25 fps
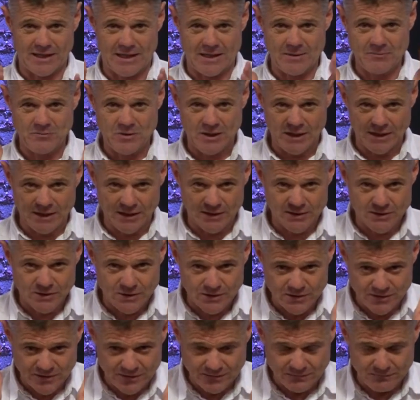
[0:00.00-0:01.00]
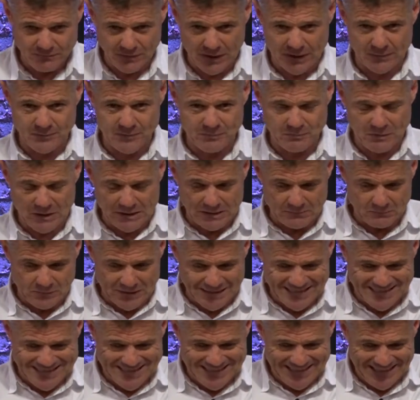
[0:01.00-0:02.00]
I'm going to just,
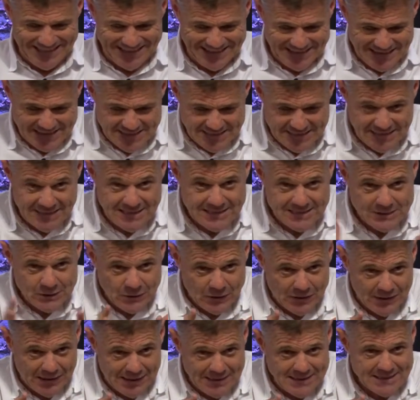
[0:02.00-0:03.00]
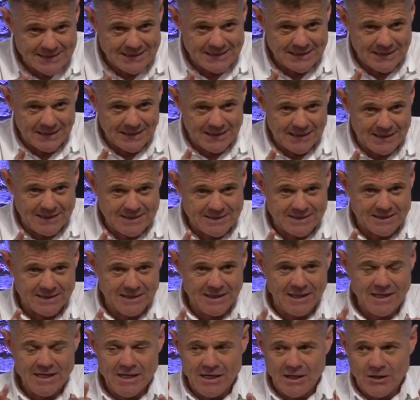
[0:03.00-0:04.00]
my tendency is to isolate,
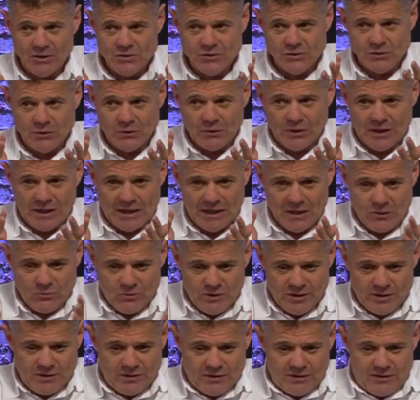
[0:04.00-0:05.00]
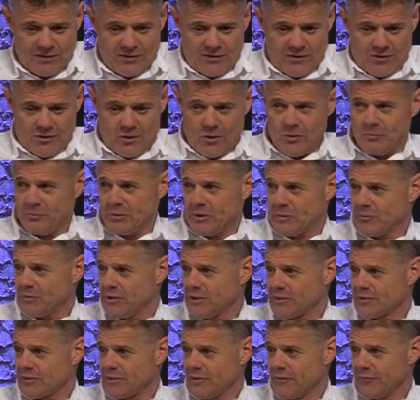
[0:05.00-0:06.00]
so I want to open
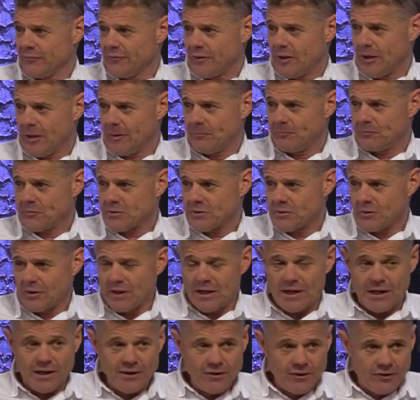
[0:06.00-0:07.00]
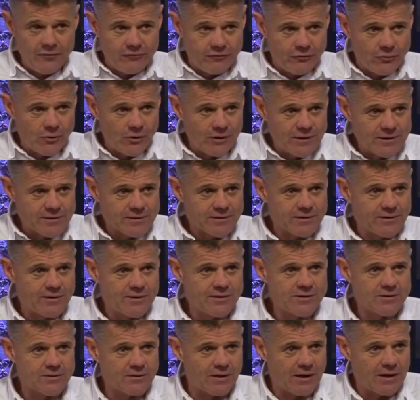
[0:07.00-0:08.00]
myself up to other
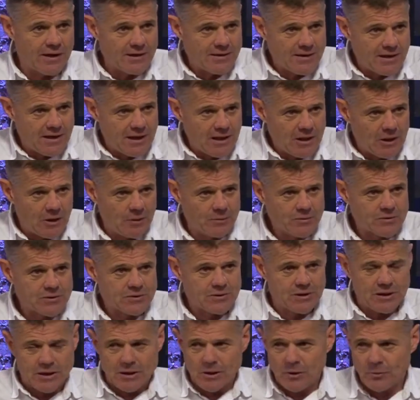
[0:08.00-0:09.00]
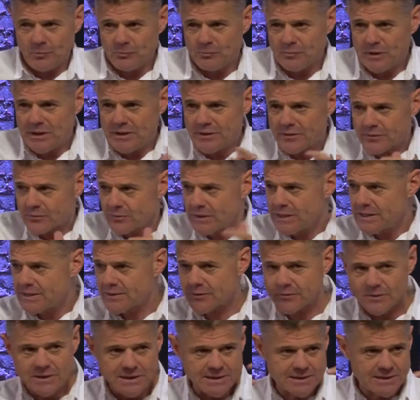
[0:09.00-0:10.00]
voices, to other helps, to help me
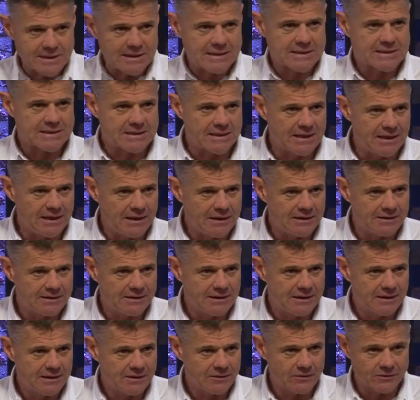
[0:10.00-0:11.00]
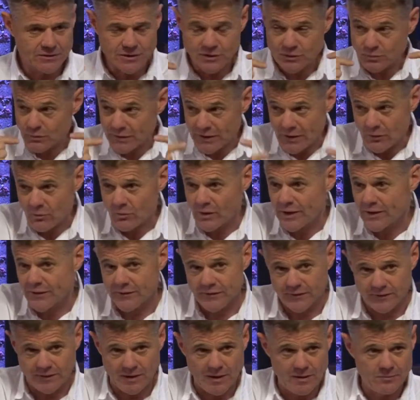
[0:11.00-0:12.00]
360, not just what I want to
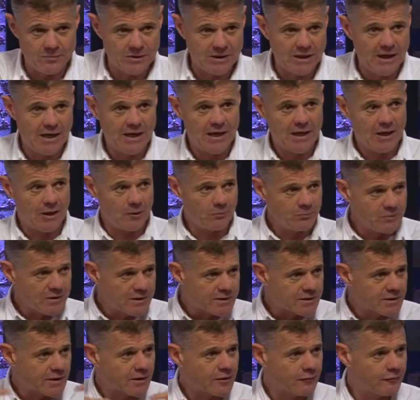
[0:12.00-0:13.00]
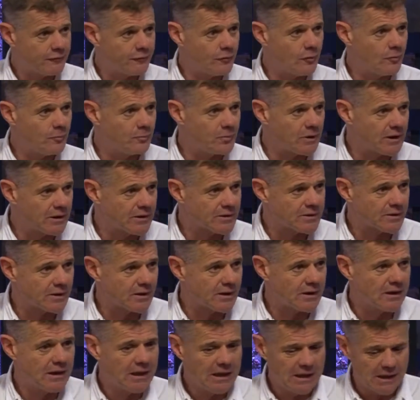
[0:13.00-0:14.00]
see, but help me see the full
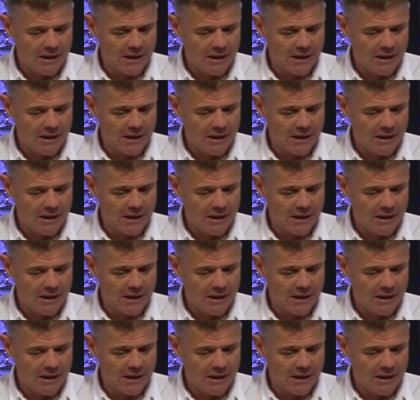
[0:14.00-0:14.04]
picture,